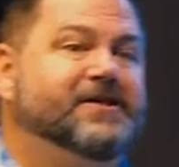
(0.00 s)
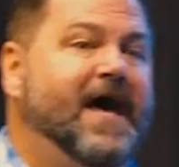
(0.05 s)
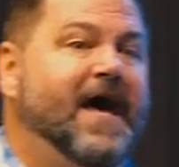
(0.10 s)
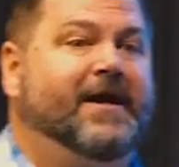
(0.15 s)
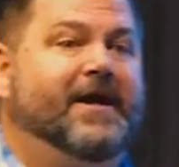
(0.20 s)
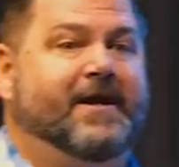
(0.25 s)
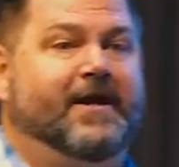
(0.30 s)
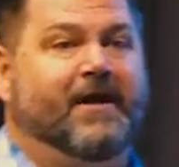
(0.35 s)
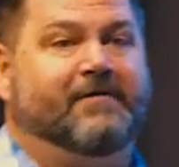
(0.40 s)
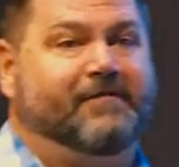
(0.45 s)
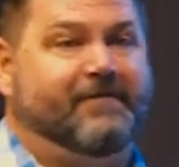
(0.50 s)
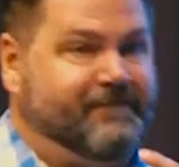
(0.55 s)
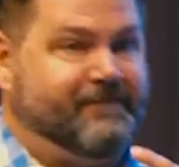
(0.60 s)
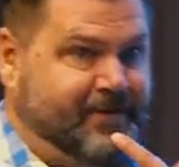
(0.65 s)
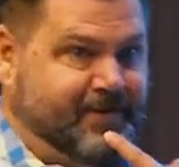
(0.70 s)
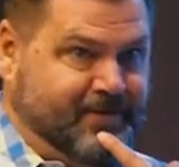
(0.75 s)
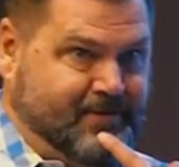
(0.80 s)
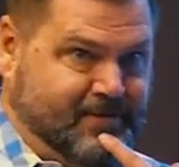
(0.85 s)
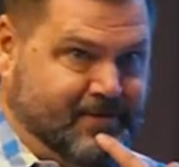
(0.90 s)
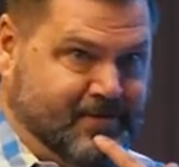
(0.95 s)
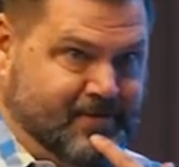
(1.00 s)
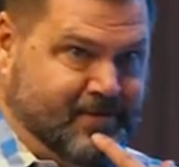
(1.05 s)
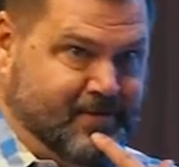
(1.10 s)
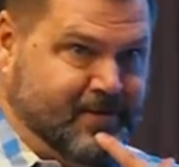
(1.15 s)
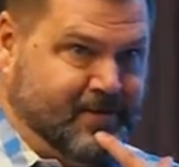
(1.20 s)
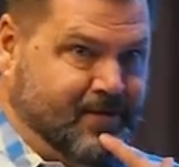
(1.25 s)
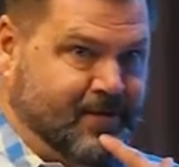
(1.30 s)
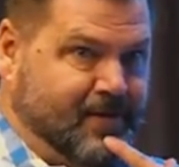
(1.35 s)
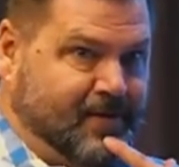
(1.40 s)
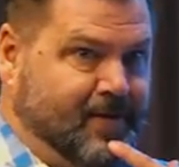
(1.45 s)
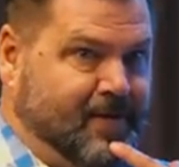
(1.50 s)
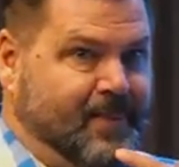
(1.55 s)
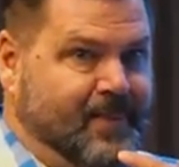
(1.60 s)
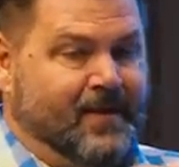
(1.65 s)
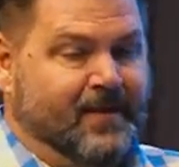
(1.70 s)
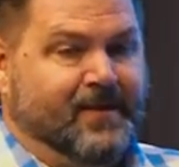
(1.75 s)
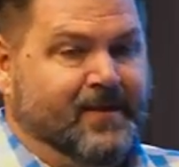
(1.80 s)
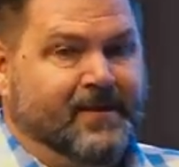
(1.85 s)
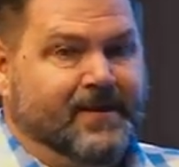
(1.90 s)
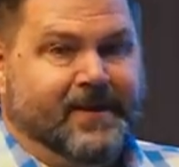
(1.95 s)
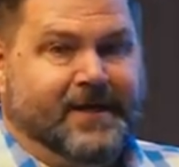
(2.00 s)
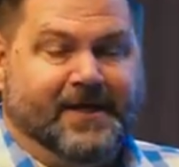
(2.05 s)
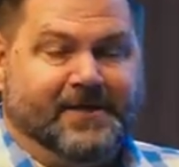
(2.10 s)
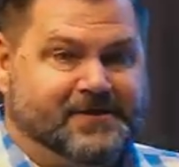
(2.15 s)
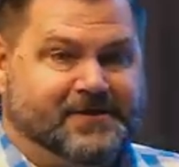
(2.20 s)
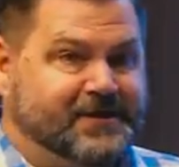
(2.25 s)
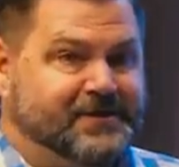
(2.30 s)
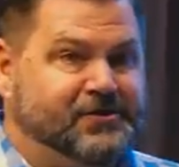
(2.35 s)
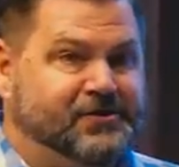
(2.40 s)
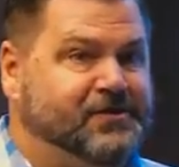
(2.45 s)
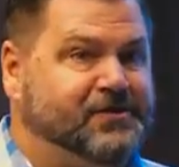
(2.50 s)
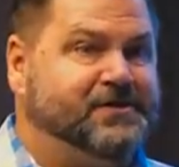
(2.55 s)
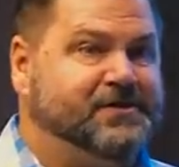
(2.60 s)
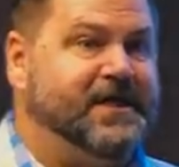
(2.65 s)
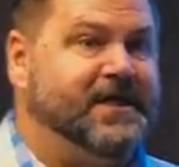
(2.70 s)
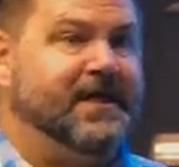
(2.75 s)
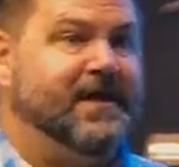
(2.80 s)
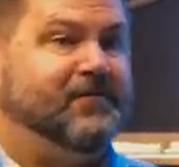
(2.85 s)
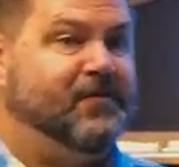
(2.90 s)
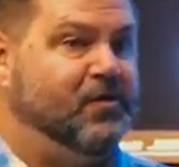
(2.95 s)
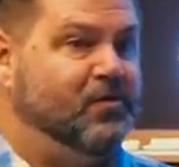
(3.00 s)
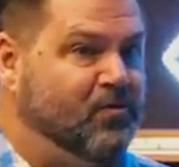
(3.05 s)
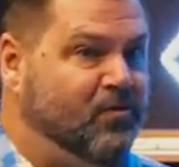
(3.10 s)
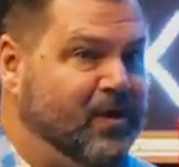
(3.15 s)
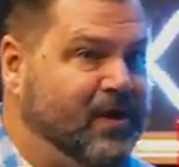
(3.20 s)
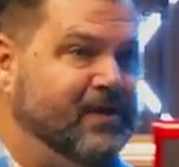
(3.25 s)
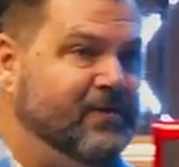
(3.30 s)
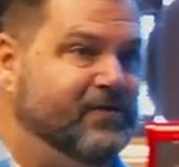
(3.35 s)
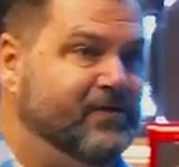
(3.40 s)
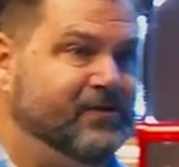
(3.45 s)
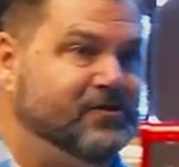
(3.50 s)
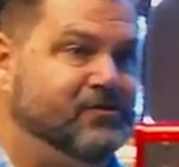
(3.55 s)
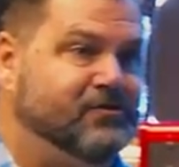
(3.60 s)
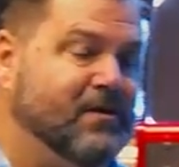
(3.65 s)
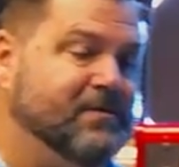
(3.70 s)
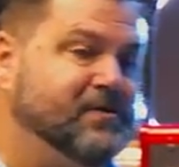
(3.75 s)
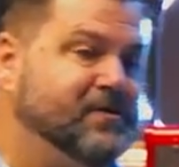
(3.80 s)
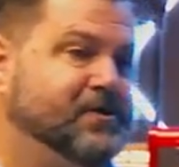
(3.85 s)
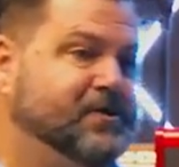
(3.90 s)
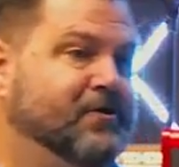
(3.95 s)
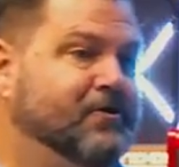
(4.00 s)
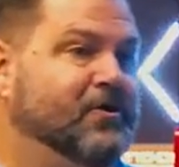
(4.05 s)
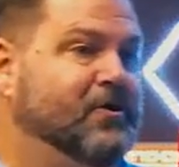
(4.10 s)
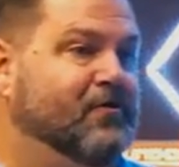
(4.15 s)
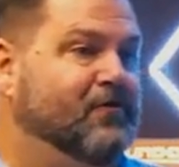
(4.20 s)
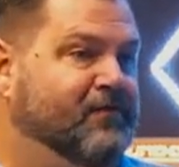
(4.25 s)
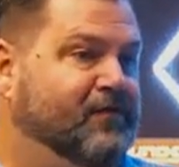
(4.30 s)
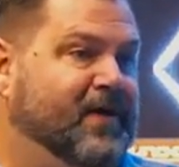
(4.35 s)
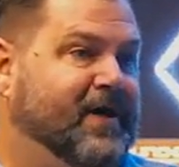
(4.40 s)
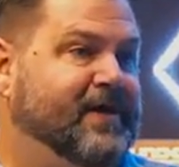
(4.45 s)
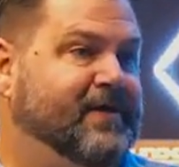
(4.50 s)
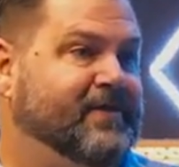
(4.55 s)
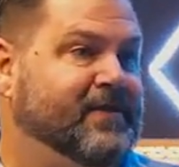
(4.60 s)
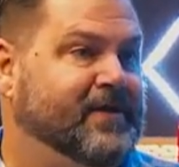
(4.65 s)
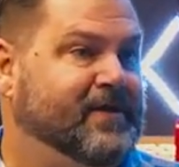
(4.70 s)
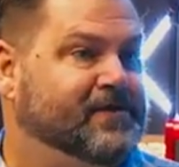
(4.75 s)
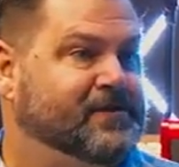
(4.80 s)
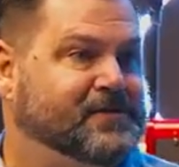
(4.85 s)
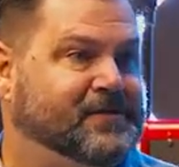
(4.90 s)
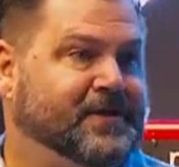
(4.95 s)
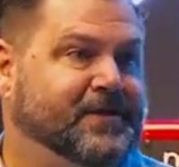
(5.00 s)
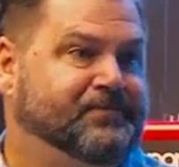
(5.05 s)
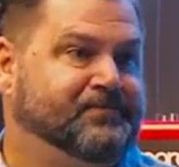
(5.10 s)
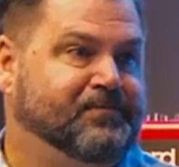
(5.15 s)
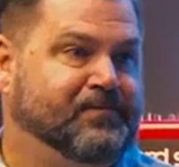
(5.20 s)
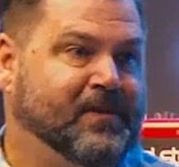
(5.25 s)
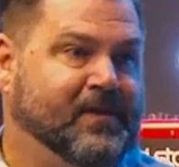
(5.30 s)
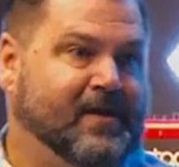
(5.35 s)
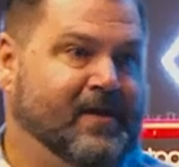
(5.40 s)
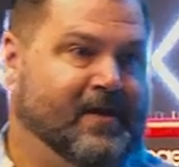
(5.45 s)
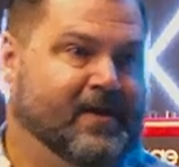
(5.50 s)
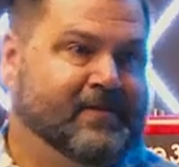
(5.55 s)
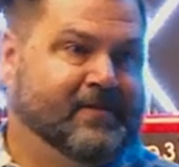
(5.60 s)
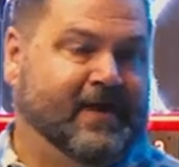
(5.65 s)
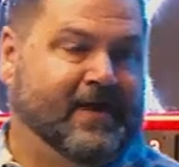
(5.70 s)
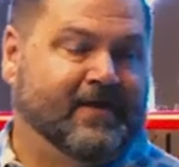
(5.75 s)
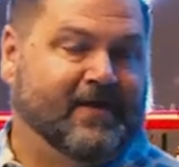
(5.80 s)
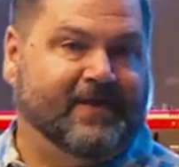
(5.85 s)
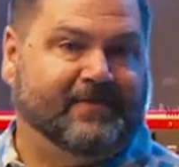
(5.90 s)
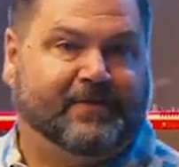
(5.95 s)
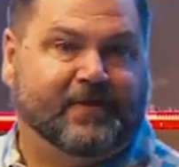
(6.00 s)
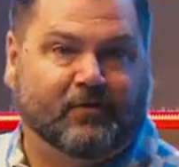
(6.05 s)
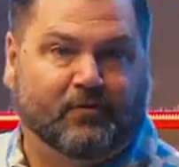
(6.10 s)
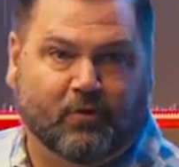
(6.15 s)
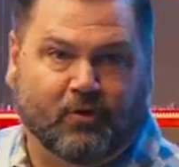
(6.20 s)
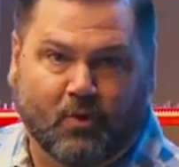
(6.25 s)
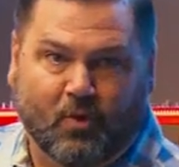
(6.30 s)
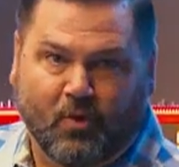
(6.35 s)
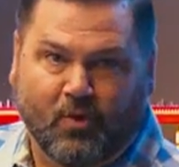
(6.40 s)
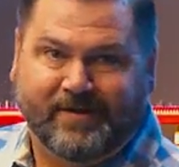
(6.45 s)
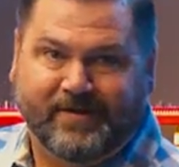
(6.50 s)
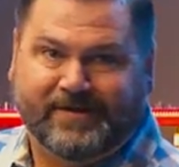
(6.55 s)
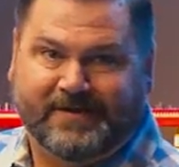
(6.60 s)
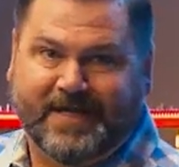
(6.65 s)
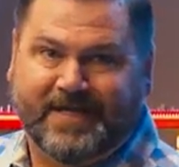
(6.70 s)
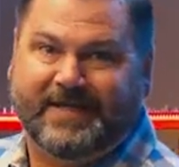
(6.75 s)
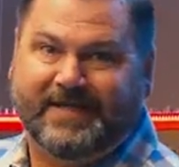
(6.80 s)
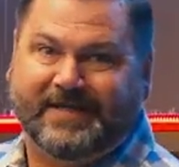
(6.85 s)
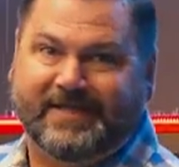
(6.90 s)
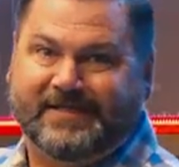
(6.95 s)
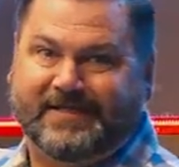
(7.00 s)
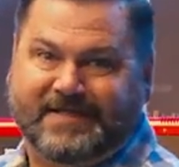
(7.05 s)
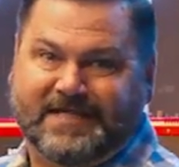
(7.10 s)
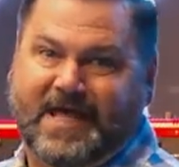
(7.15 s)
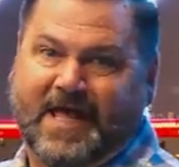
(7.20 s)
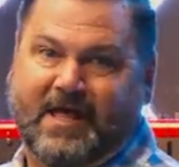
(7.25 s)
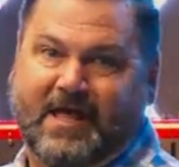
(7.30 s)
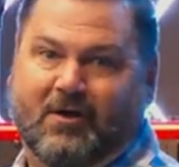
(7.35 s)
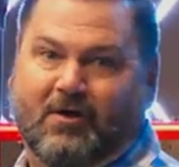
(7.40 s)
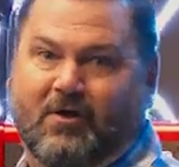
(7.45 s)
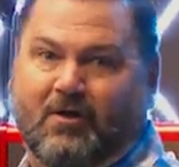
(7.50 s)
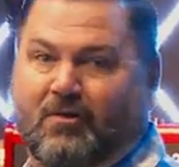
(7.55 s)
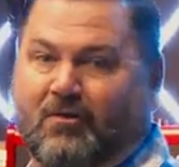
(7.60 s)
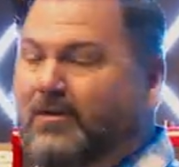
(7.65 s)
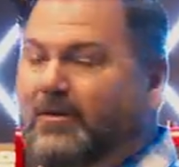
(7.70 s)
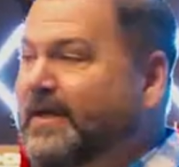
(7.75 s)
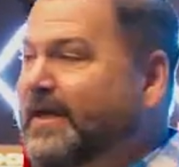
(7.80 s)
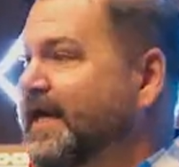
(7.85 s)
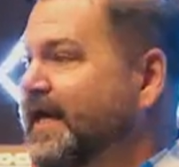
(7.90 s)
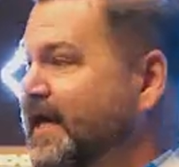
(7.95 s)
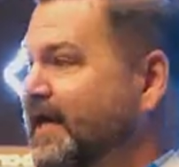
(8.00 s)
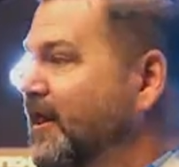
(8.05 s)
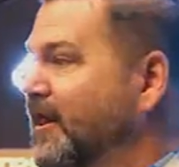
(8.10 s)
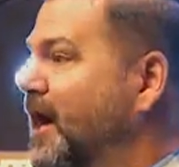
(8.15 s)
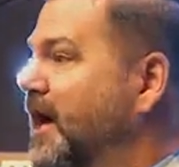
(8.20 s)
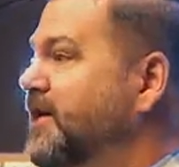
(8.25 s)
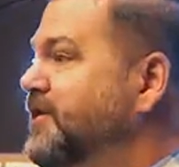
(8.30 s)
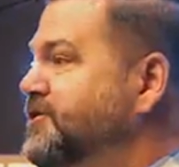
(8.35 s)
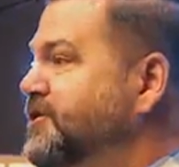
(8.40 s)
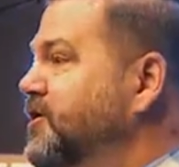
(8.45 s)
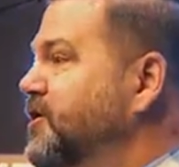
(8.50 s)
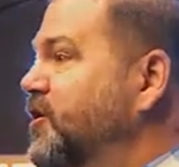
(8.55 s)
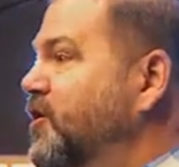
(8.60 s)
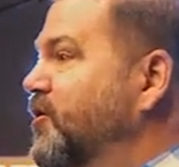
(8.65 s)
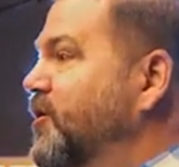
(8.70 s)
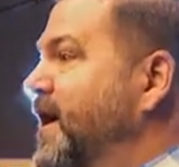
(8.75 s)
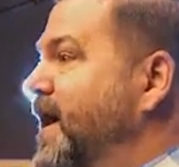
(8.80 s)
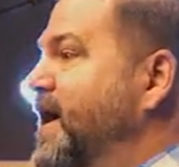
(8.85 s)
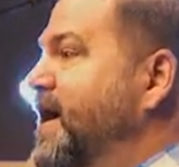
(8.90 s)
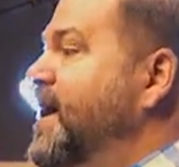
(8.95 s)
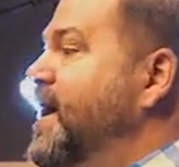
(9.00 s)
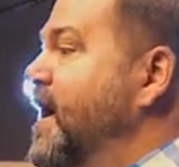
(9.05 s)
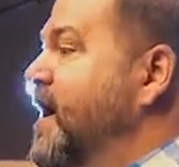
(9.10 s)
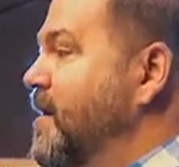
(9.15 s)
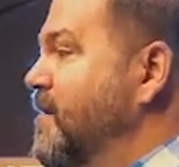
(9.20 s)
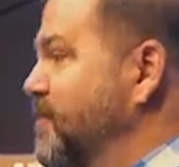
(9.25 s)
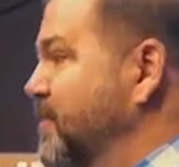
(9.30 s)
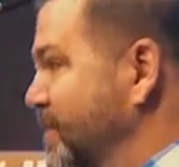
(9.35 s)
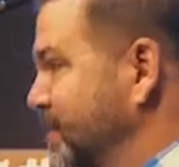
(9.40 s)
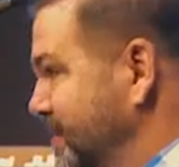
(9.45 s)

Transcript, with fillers: had enough of it. It's interesting, if you read the scripture, you'll find this that, that the Lord didn't tell Elijah to go to Ahab.